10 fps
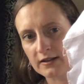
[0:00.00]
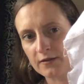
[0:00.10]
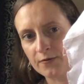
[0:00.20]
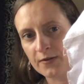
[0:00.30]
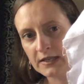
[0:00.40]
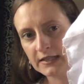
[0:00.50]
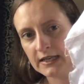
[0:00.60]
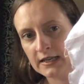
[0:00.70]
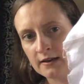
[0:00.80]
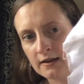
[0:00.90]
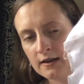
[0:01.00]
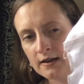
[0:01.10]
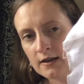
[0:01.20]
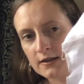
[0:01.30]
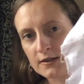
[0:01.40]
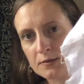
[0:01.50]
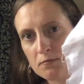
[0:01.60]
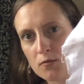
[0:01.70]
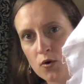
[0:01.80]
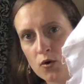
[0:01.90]
I've filled in some
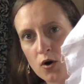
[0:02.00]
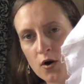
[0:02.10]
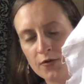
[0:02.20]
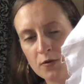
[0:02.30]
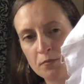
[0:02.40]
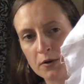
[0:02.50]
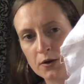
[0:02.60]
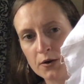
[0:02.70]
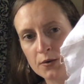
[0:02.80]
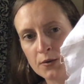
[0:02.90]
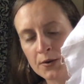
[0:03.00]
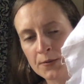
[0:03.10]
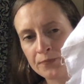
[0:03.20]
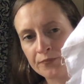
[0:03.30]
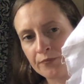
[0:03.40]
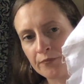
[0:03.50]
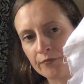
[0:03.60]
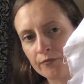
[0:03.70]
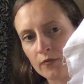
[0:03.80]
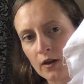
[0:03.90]
more of the blue.
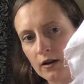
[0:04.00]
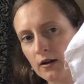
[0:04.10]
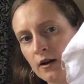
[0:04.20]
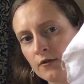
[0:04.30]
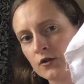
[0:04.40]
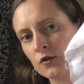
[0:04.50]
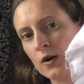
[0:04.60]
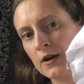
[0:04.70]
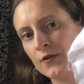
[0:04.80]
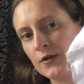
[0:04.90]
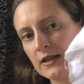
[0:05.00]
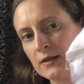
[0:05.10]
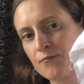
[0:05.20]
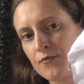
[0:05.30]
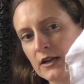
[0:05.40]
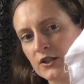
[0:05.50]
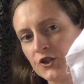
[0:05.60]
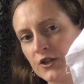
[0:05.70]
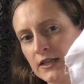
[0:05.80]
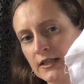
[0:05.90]
I've done quite a few of these
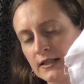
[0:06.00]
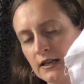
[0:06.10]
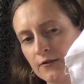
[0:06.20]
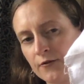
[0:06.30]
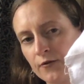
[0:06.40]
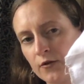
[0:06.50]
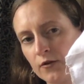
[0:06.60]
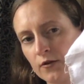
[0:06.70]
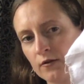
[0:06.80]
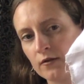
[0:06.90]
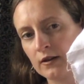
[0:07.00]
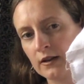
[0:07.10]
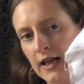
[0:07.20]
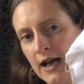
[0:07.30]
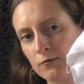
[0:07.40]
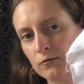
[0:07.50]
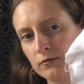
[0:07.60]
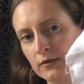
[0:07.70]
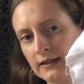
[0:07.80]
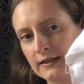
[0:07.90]
branches. The
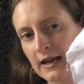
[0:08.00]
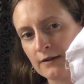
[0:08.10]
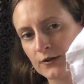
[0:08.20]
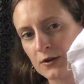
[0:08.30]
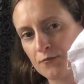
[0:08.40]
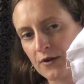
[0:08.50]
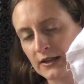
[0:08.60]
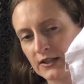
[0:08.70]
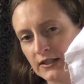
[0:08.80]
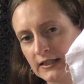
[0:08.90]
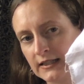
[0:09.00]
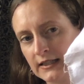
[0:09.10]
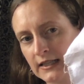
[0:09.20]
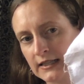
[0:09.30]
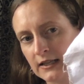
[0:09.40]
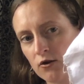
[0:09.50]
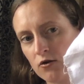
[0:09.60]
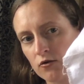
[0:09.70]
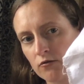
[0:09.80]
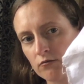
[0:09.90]
owl is down to the branch he's sitting
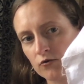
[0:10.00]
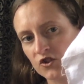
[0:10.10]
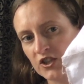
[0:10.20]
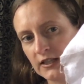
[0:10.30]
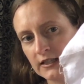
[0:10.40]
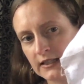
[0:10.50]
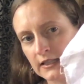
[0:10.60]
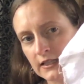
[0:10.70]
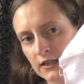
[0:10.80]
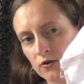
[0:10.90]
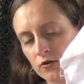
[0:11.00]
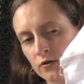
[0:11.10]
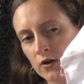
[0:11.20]
on, or she's sitting on.